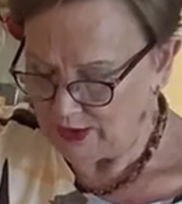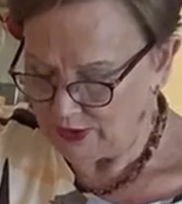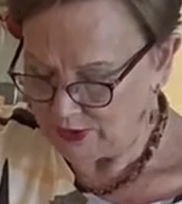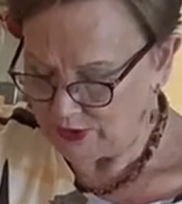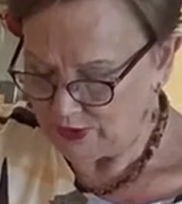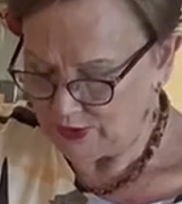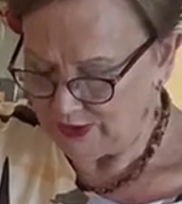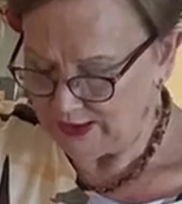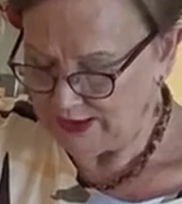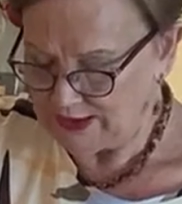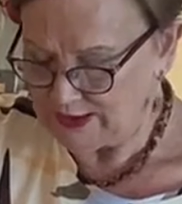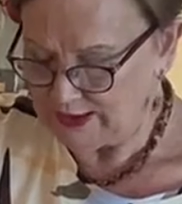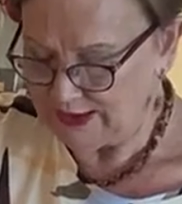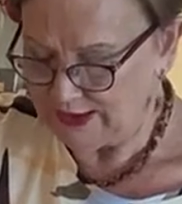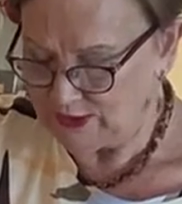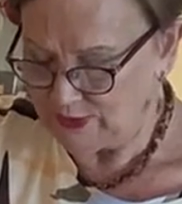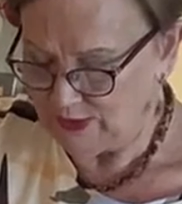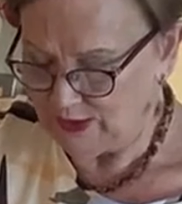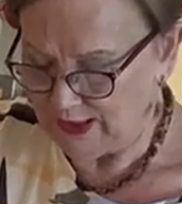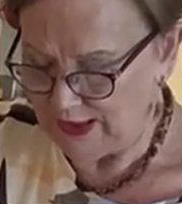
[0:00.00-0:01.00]
So
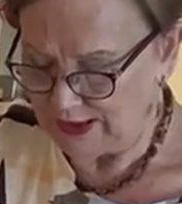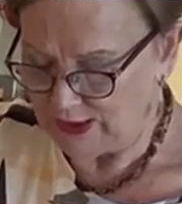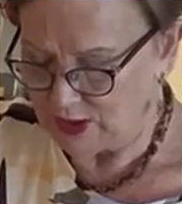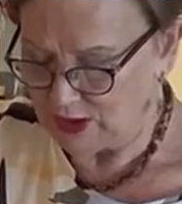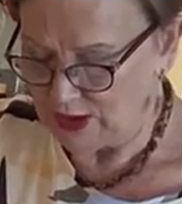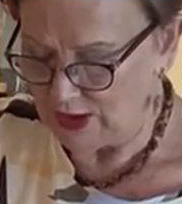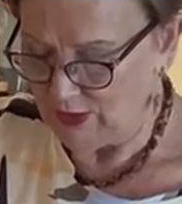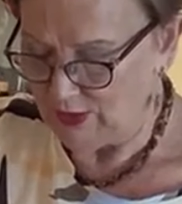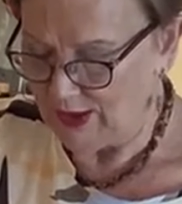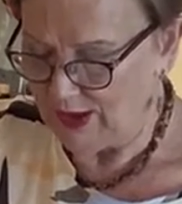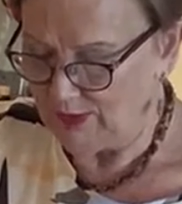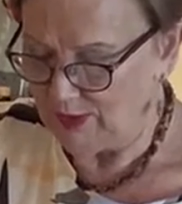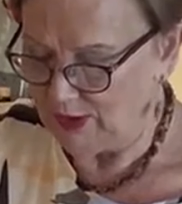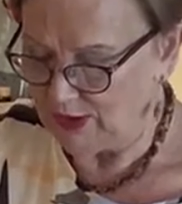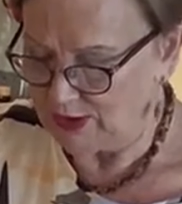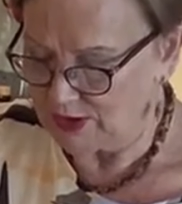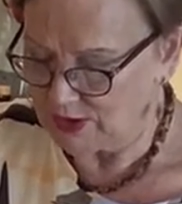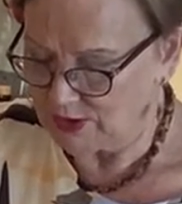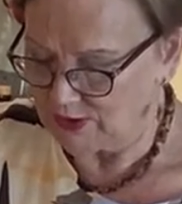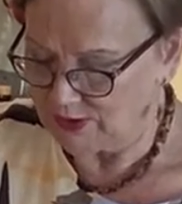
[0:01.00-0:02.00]
these will actually grab
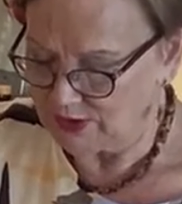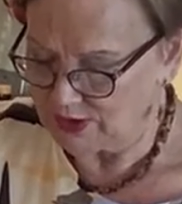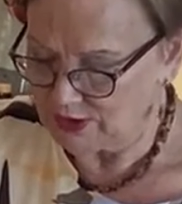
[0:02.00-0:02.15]
onto it.